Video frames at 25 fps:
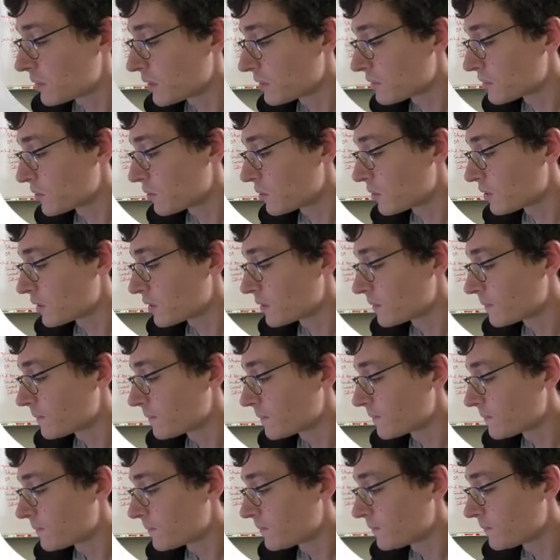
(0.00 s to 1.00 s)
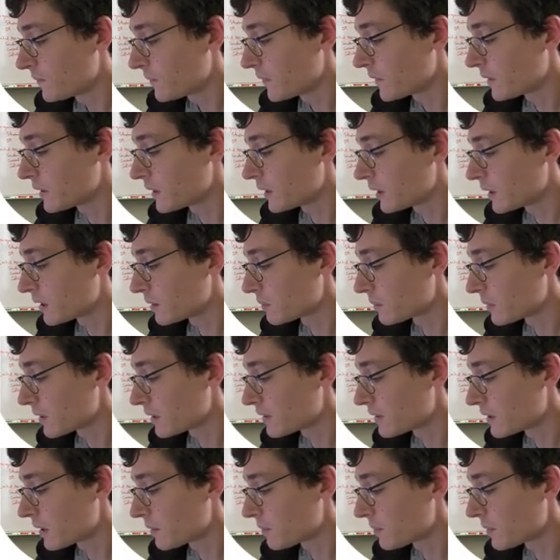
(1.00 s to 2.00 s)
left corner, and I'm going to
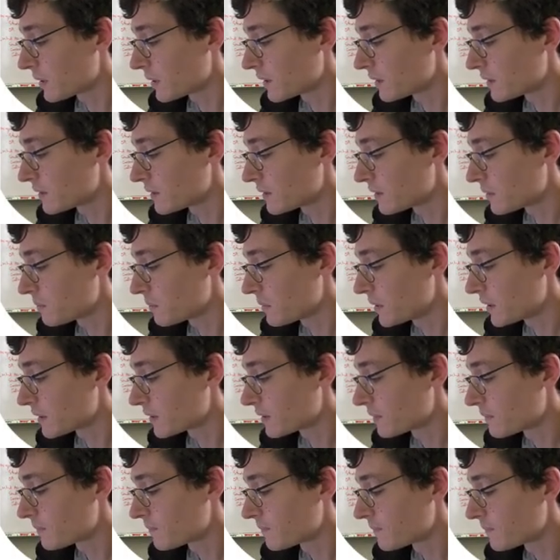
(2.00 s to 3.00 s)
tap on submit.